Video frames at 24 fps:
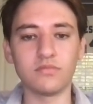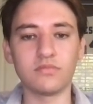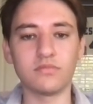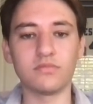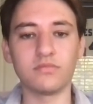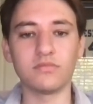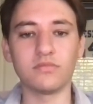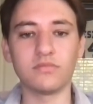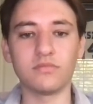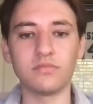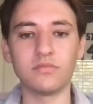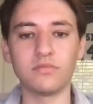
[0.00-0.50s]

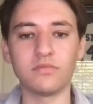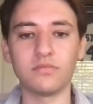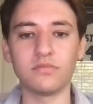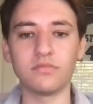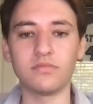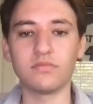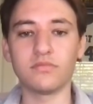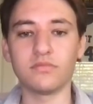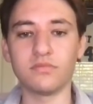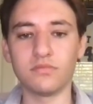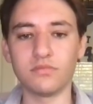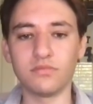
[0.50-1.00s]

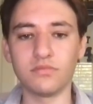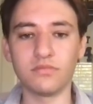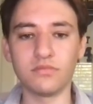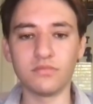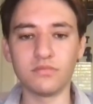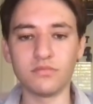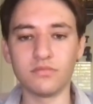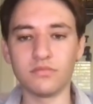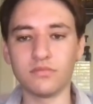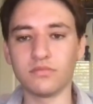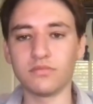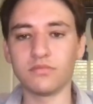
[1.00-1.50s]

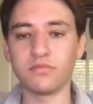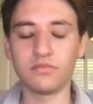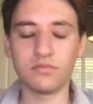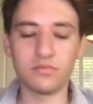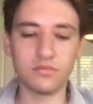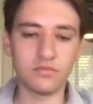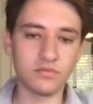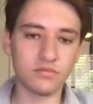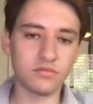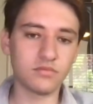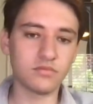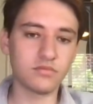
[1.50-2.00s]

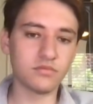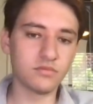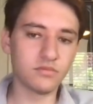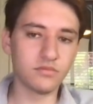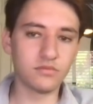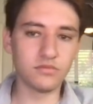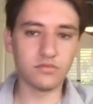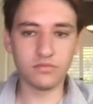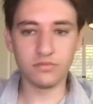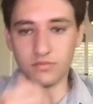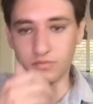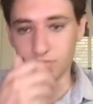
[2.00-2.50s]

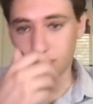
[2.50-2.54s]
[no speech]